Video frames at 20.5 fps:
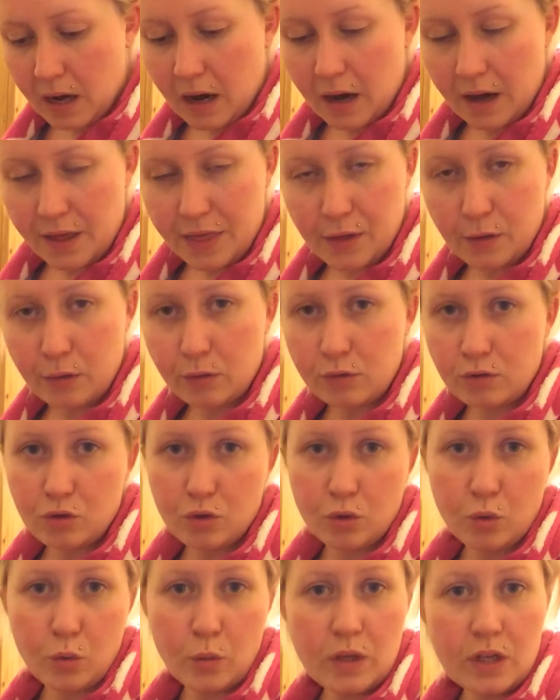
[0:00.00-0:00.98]
I thought
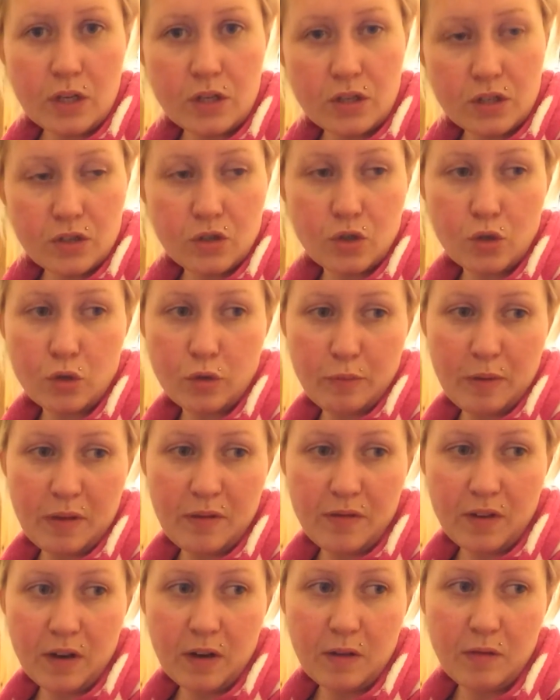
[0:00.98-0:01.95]
2 weeks should be
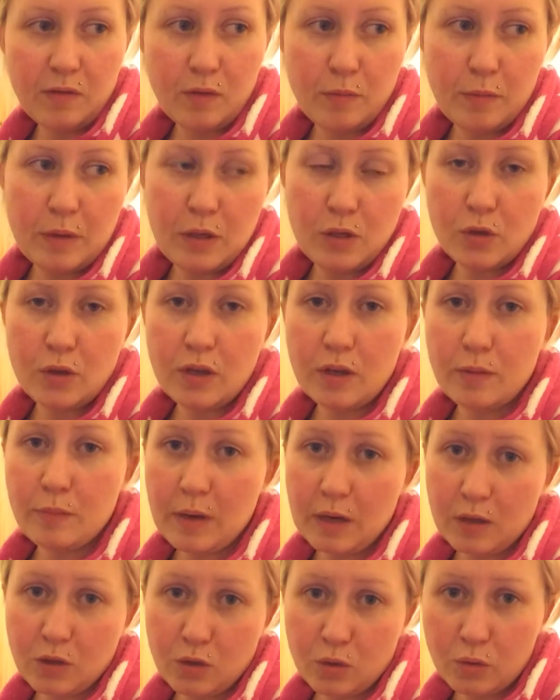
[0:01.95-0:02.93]
fine for me to get
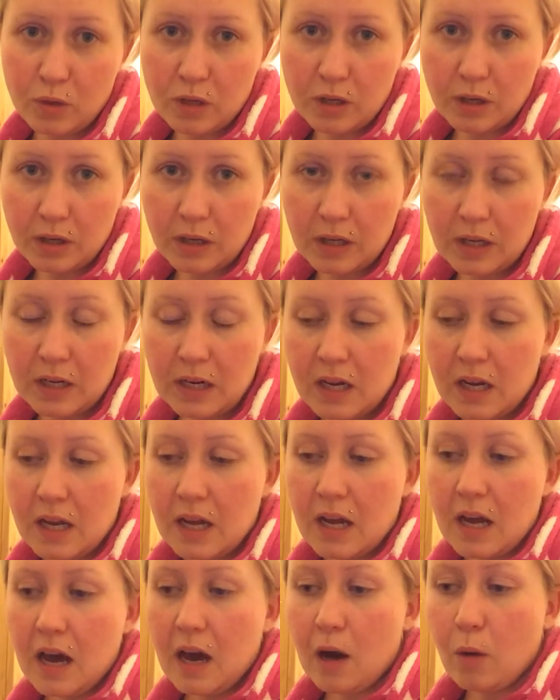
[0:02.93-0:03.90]
back to work.
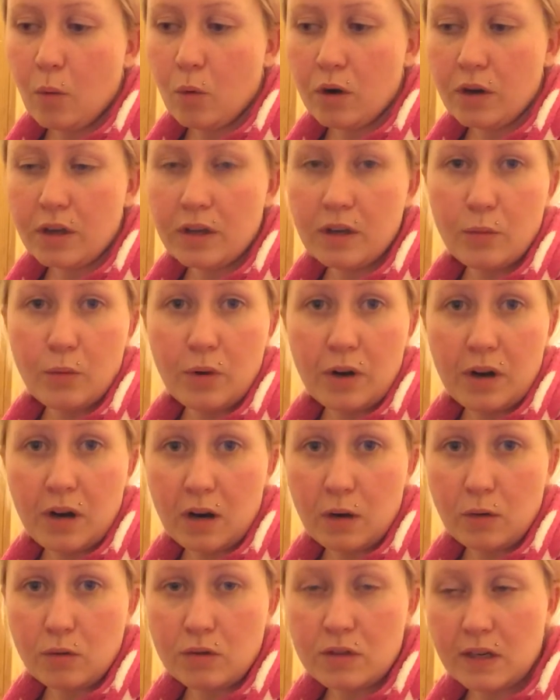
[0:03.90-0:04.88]
I work in a
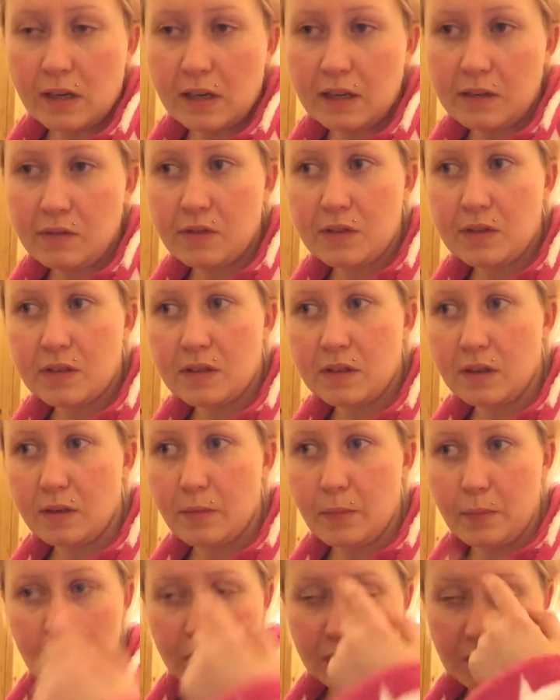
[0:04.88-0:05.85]
warehouse, I lift
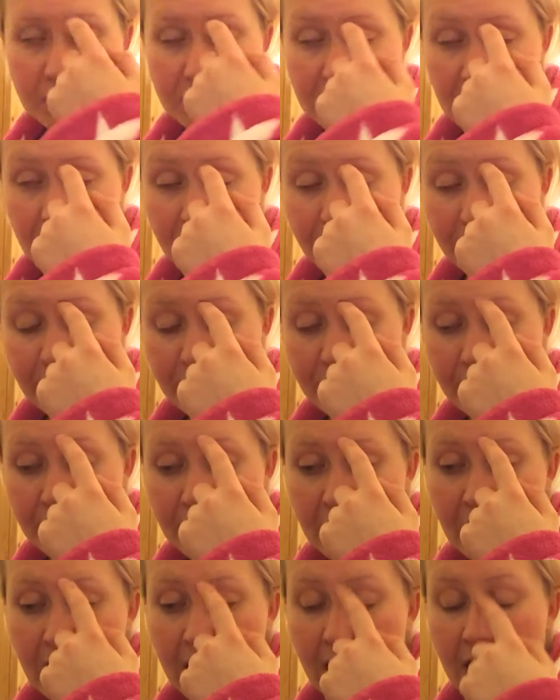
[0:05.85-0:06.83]
stuff,
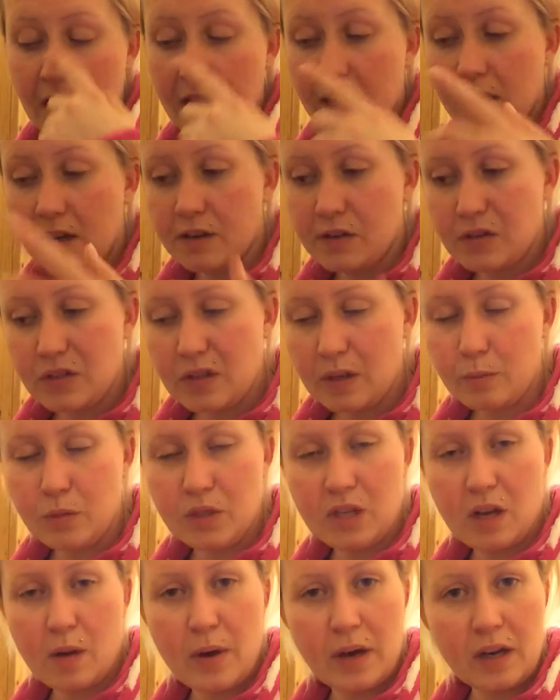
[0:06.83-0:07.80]
and in the same
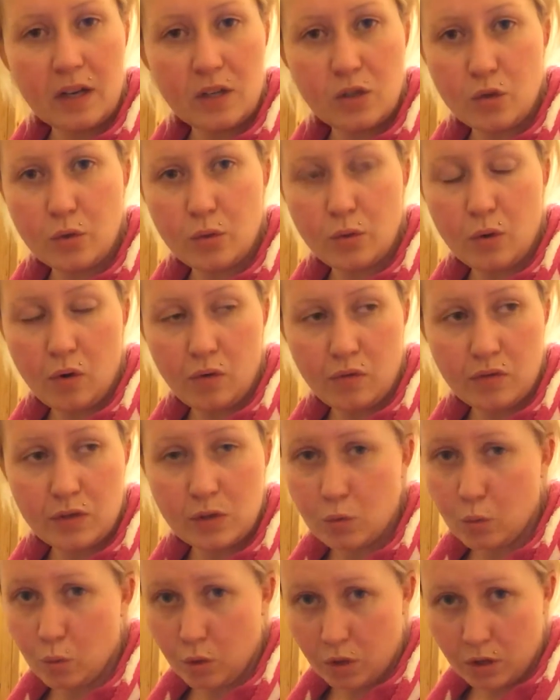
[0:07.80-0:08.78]
time I can do
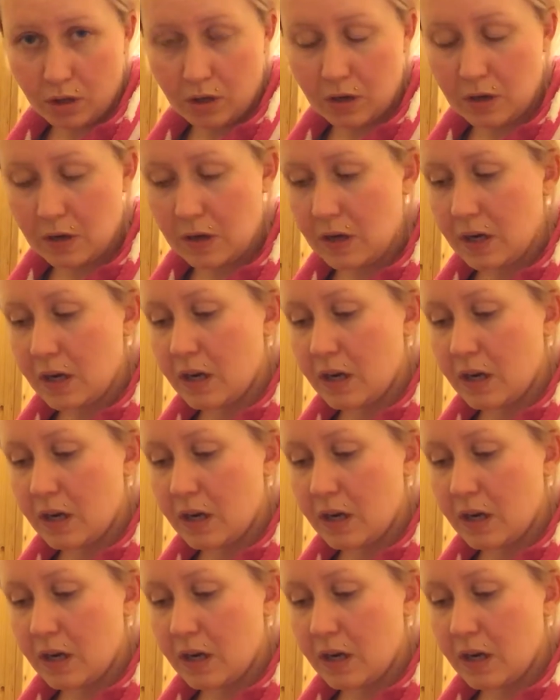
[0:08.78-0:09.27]
office work.